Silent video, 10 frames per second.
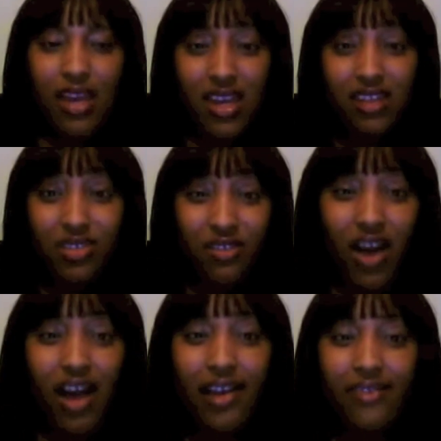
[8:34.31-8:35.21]
can
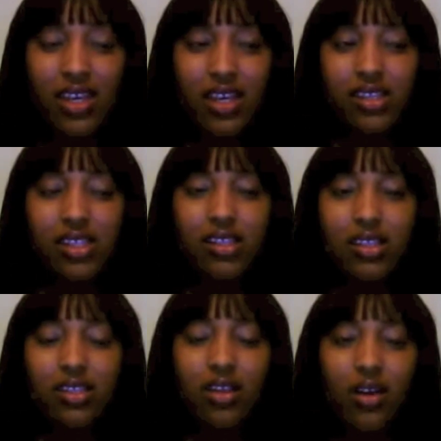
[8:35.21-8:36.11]
survive this.
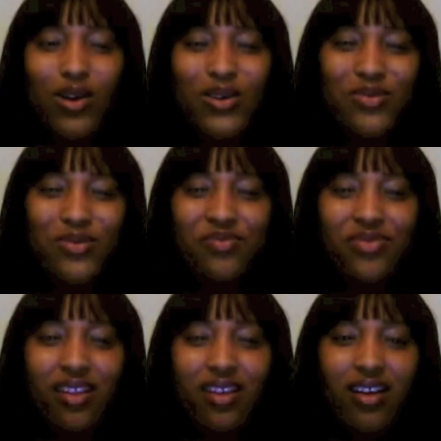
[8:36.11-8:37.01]
So
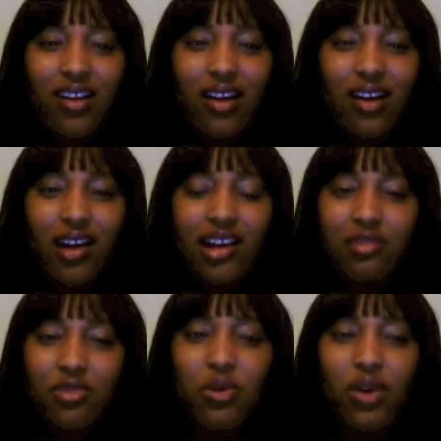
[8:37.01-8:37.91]
I
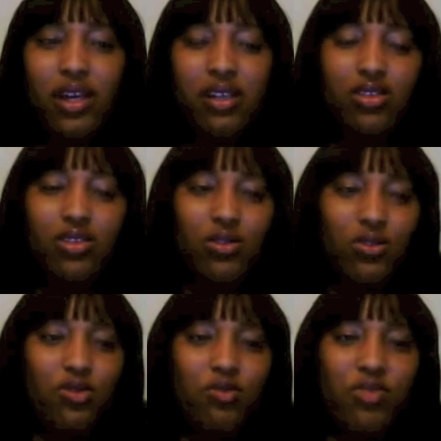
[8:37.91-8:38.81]
am going to
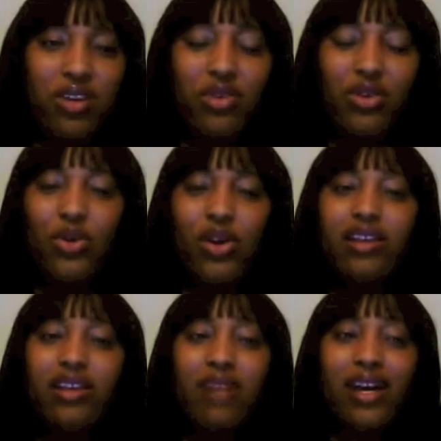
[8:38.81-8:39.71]
be
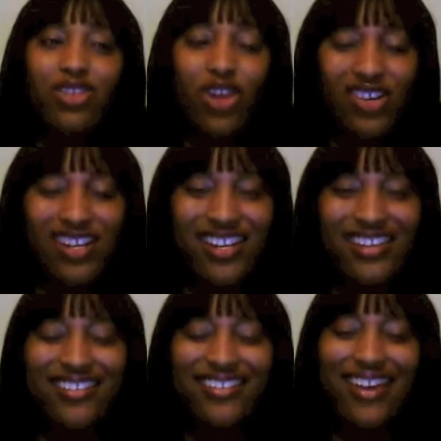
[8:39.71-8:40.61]
recording my
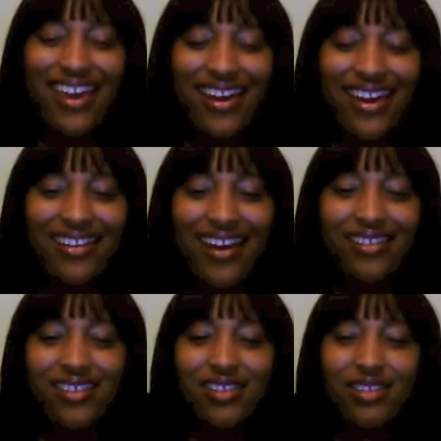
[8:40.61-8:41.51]
journey, and I
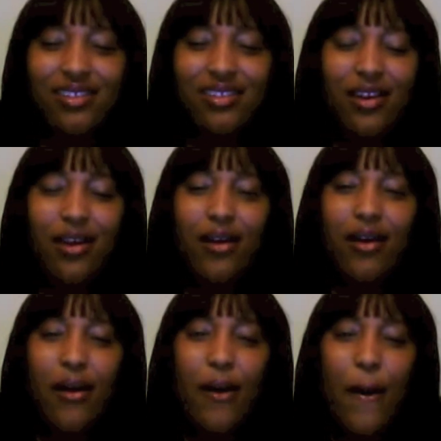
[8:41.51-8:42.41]
just
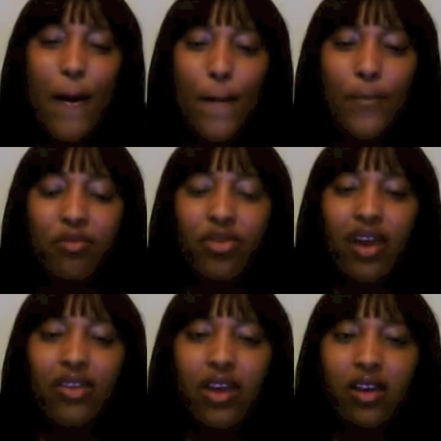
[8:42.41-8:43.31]
hope and
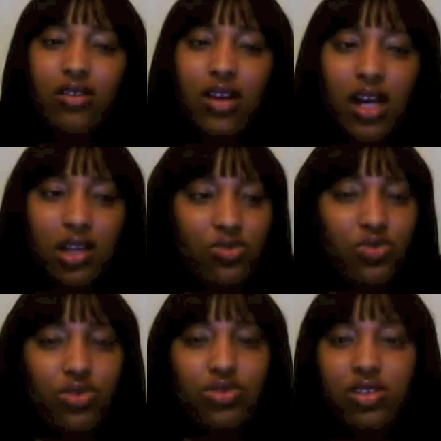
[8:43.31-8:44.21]
pray that you guys
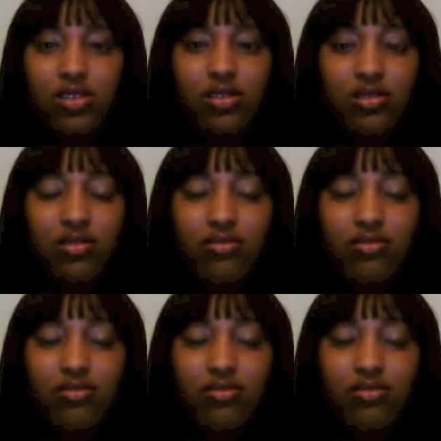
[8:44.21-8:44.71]
will just,